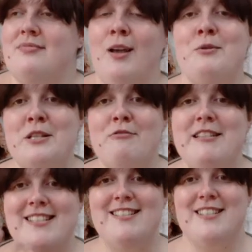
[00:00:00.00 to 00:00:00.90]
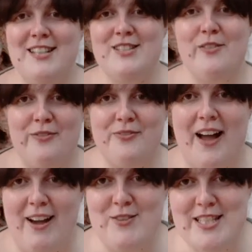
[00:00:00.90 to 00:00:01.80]
Obviously the reason sort of
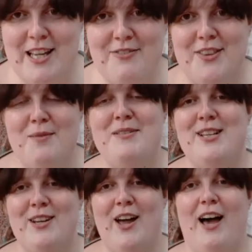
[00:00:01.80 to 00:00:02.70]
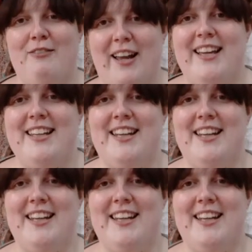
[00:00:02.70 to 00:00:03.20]
I have to save for them is I don't have, like,